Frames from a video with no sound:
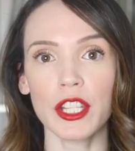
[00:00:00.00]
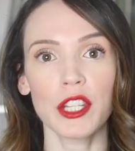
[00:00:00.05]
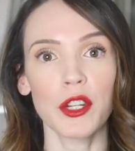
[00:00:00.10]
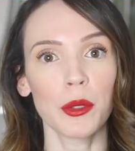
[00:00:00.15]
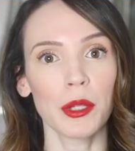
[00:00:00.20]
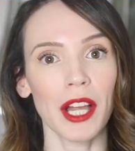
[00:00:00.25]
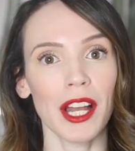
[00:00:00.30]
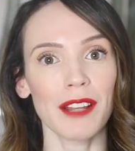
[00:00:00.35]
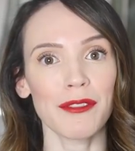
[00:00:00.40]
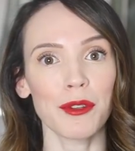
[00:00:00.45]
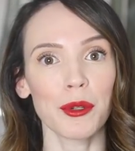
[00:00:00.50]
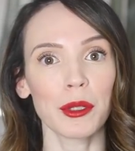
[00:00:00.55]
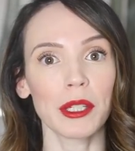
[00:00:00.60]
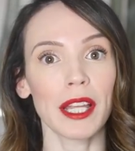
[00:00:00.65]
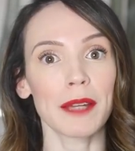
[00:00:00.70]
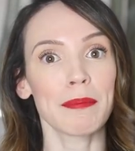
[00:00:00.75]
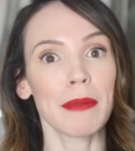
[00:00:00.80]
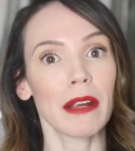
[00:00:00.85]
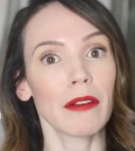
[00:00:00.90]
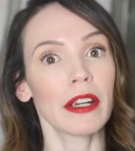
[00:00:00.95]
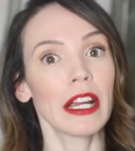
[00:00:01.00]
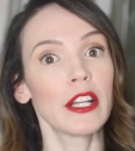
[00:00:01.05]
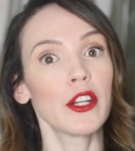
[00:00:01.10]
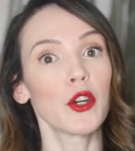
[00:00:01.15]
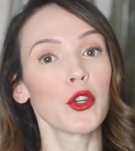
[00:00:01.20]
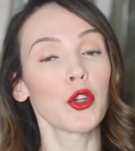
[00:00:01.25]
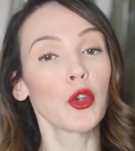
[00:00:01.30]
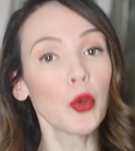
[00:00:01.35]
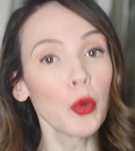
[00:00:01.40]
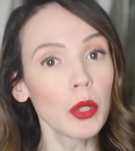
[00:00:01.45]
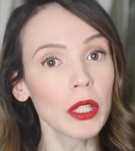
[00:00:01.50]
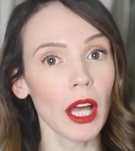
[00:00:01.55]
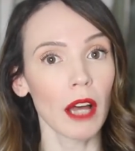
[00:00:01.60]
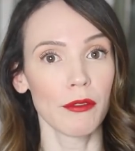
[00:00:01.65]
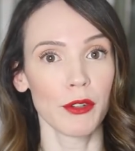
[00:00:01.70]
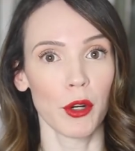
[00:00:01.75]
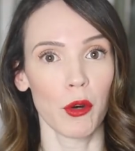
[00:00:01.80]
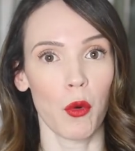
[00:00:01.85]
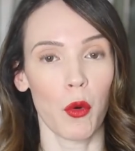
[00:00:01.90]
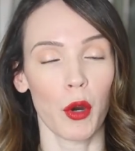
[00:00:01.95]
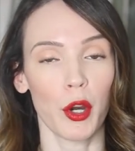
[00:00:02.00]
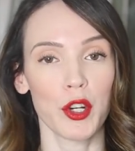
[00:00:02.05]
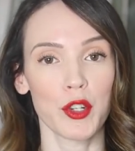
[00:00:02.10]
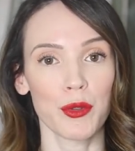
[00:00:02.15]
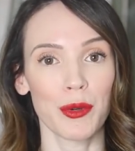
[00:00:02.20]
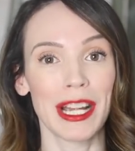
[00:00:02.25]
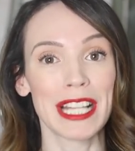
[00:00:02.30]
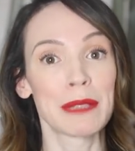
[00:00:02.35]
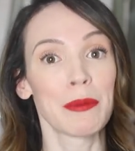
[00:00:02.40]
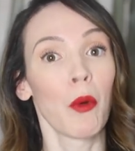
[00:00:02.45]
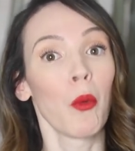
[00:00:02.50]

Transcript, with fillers: because I know a lot of you are like, Mary, I know you love your orange reds,